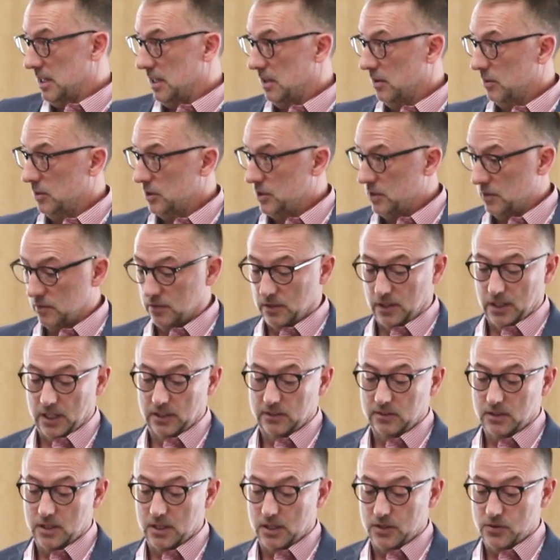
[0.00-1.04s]
uh, which is a
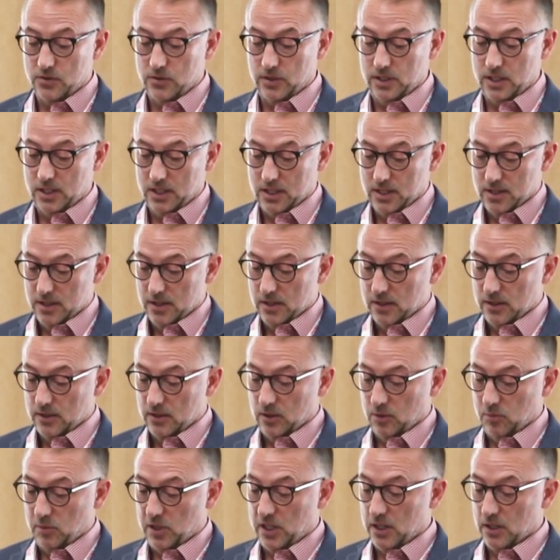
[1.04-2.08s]
nice country.
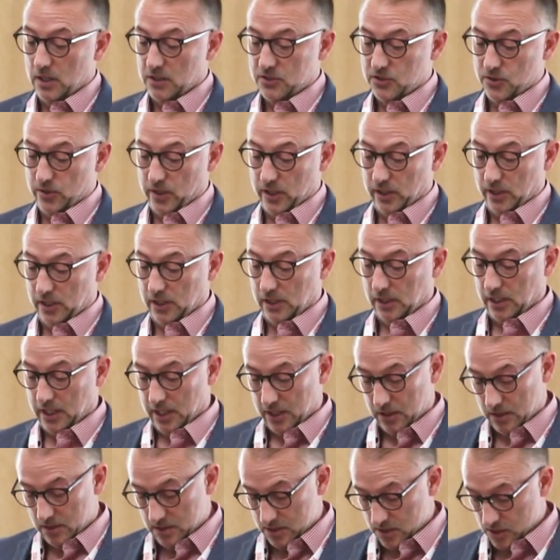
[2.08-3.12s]
You'll meet an
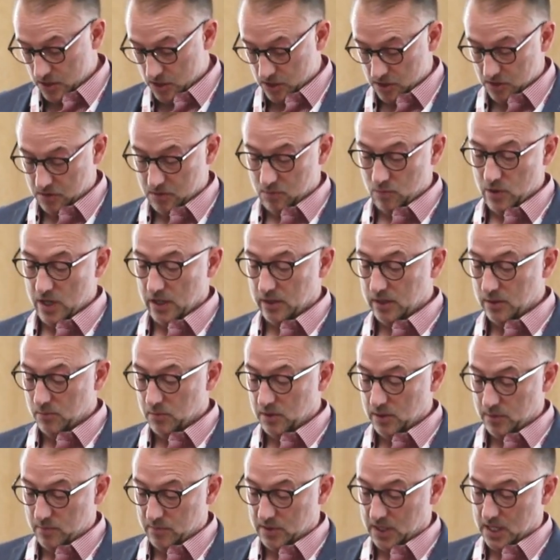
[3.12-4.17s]
Australian later. You should
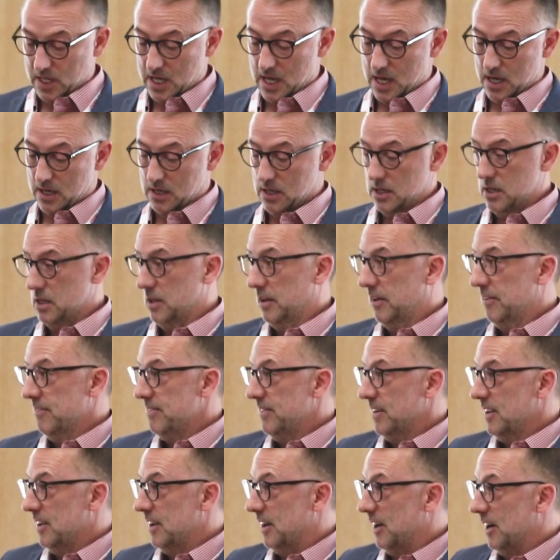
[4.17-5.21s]
welcome him to Canada.
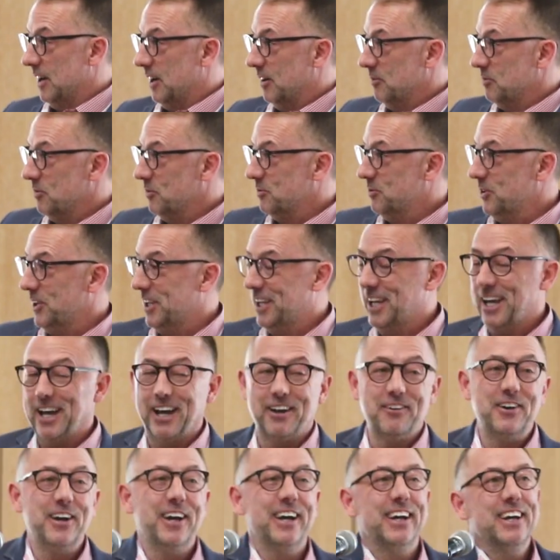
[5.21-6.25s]
Uh, we
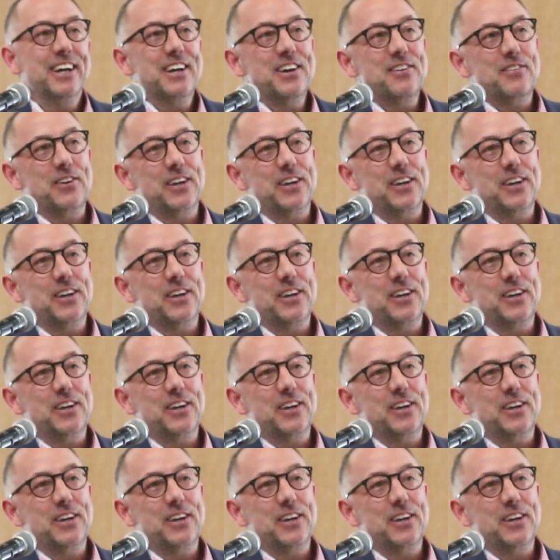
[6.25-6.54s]
have